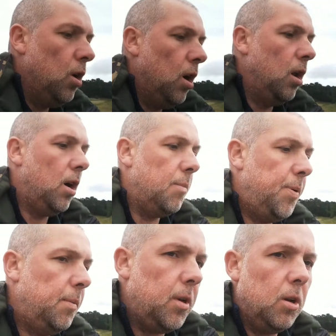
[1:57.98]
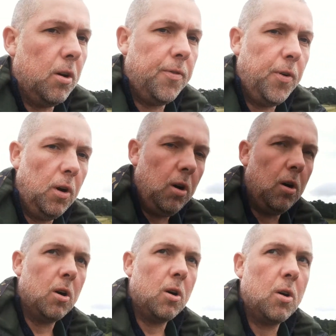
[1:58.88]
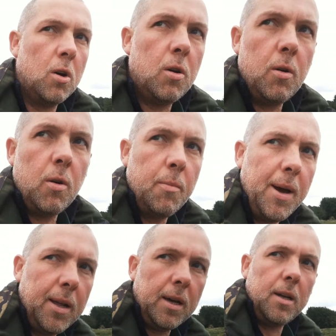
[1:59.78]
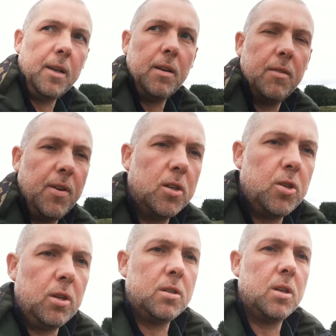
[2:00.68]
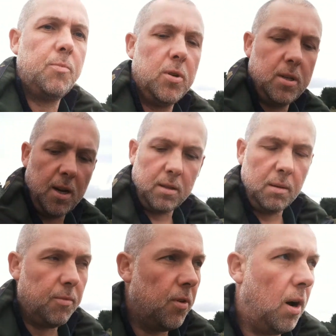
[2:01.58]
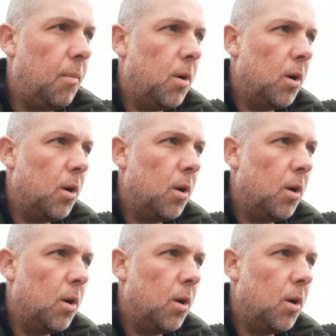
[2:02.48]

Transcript: A lot of people look for medical intervention to protect them from